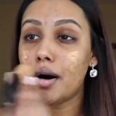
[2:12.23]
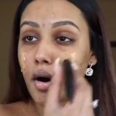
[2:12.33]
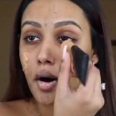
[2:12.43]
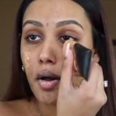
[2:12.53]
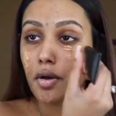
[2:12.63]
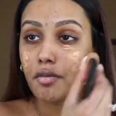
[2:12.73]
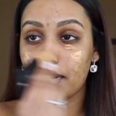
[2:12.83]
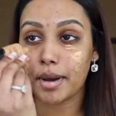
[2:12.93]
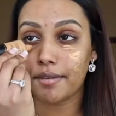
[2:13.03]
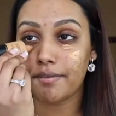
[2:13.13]
all over
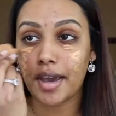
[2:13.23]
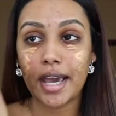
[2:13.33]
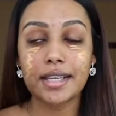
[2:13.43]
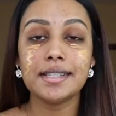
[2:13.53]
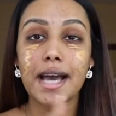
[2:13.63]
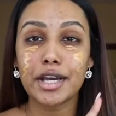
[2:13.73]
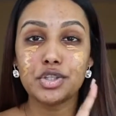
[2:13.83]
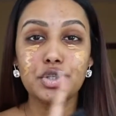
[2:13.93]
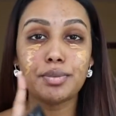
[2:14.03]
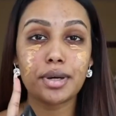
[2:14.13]
my face. I
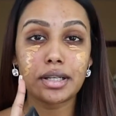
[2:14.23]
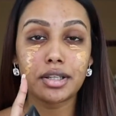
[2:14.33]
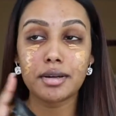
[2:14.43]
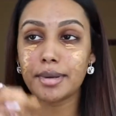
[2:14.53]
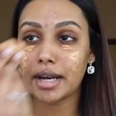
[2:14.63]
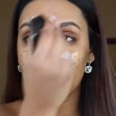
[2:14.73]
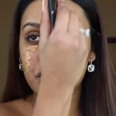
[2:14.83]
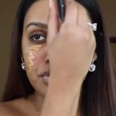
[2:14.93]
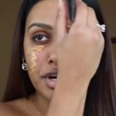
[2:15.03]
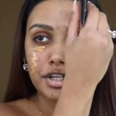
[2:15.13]
do put a little bit
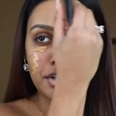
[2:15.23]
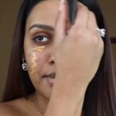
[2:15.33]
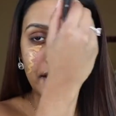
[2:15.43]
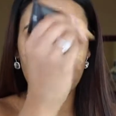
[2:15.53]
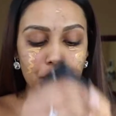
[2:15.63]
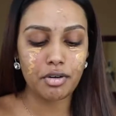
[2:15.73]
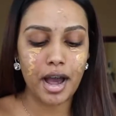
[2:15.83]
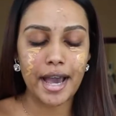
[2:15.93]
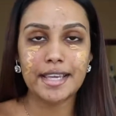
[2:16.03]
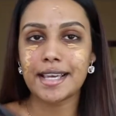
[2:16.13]
extra under my under
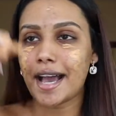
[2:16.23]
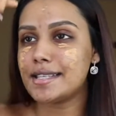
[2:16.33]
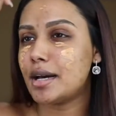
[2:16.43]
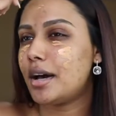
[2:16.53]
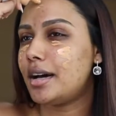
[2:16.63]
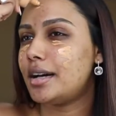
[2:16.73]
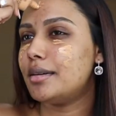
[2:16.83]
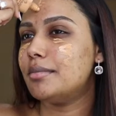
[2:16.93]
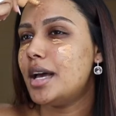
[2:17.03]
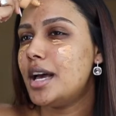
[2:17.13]
eyes as
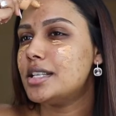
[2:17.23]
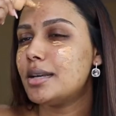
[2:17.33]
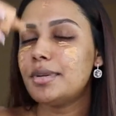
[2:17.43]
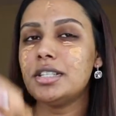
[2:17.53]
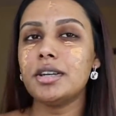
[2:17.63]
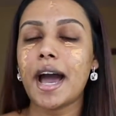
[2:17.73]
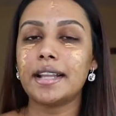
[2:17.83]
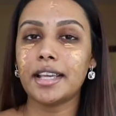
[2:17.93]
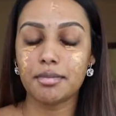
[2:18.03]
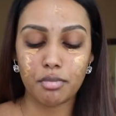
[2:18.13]
um, something to
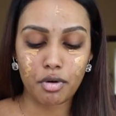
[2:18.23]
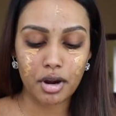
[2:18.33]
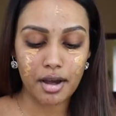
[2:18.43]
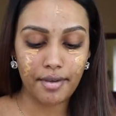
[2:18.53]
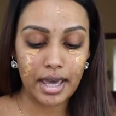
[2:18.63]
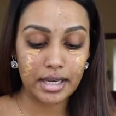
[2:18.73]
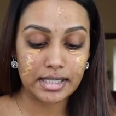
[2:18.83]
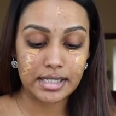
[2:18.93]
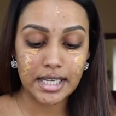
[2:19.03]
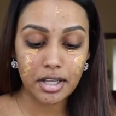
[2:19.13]
act like more of a
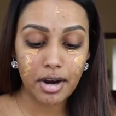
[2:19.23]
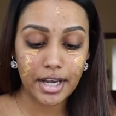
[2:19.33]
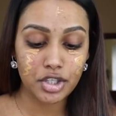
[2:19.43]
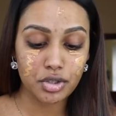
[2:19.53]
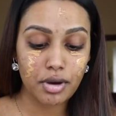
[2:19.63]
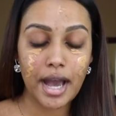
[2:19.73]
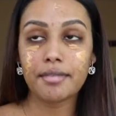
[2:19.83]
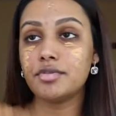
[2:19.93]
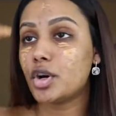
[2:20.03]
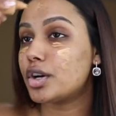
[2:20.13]
concealer. I do
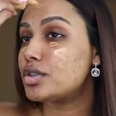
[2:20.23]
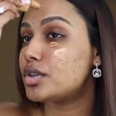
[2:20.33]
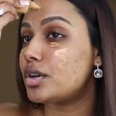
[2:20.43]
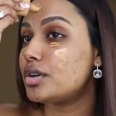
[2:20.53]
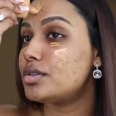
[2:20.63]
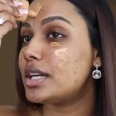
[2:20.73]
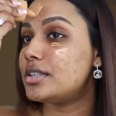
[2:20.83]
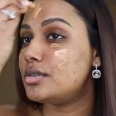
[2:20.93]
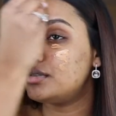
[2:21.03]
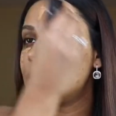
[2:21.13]
have dark circles,
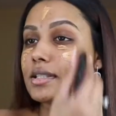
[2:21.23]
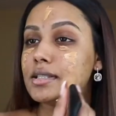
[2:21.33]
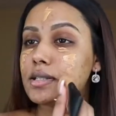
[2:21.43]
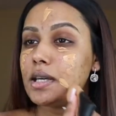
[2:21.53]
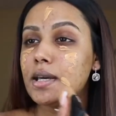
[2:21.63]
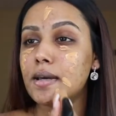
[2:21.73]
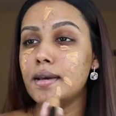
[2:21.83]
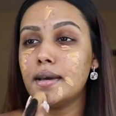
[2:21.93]
as you can see.